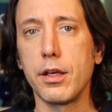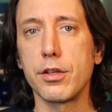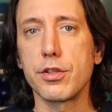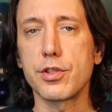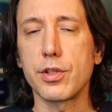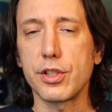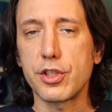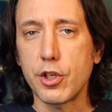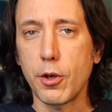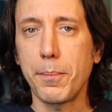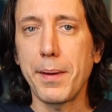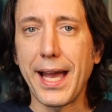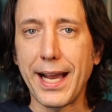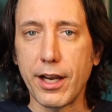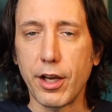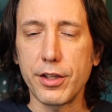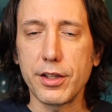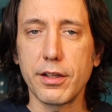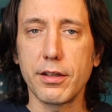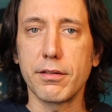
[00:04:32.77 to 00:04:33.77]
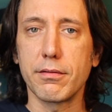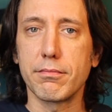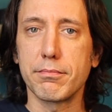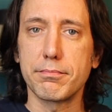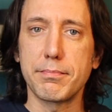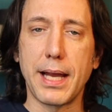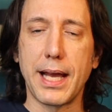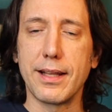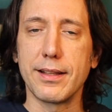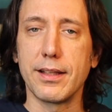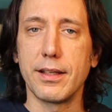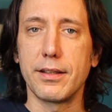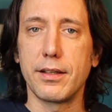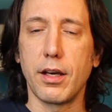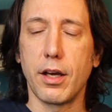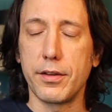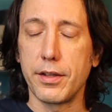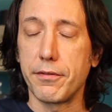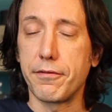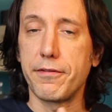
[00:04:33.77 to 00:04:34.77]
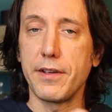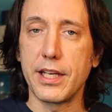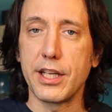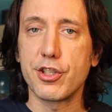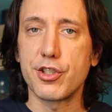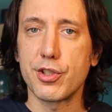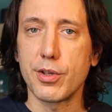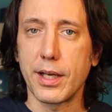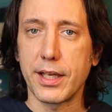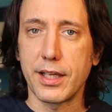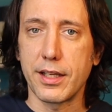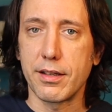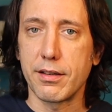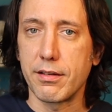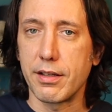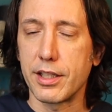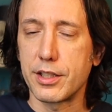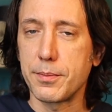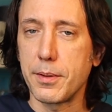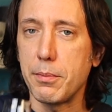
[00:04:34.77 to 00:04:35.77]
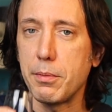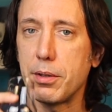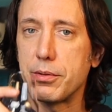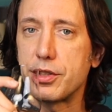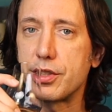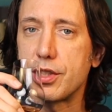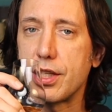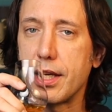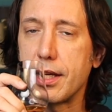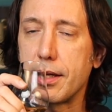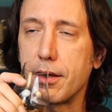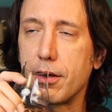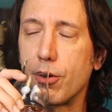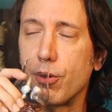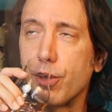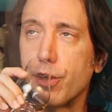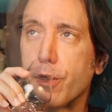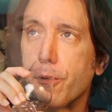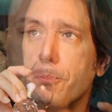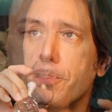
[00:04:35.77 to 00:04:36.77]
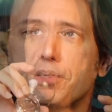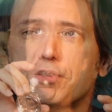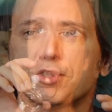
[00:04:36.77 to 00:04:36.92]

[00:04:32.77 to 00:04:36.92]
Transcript: So let's go back on the palate, on the finish, so I can explain what I was saying earlier.